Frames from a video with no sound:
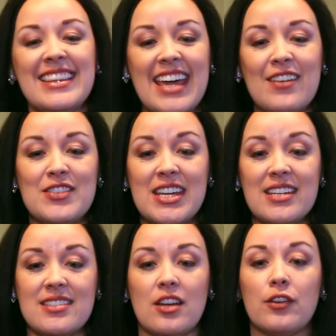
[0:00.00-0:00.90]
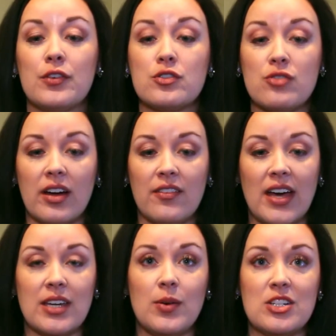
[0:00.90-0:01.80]
The FDA Center for Drug
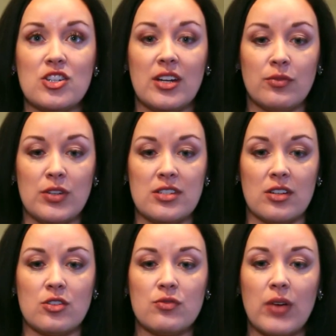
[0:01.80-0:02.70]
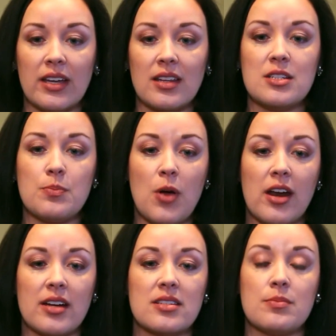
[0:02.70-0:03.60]
Evaluation and Research regulates
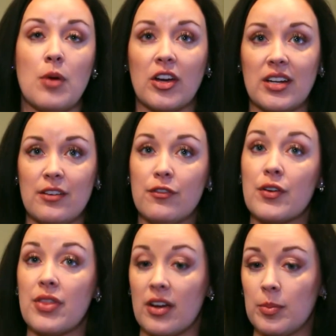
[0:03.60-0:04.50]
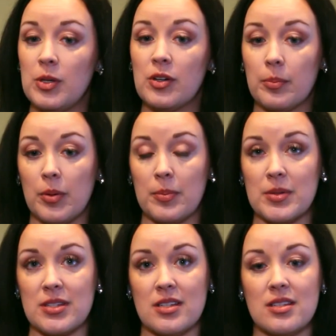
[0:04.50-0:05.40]
products marketed for therapeutic
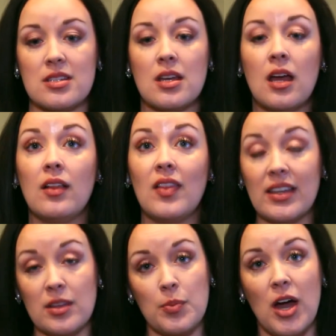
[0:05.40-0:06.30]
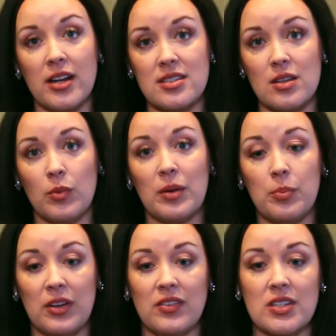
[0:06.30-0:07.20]
purposes, like the products that we had
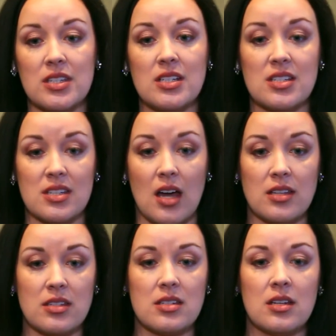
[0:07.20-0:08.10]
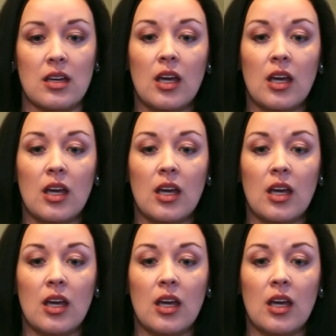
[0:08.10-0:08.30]
previously discussed.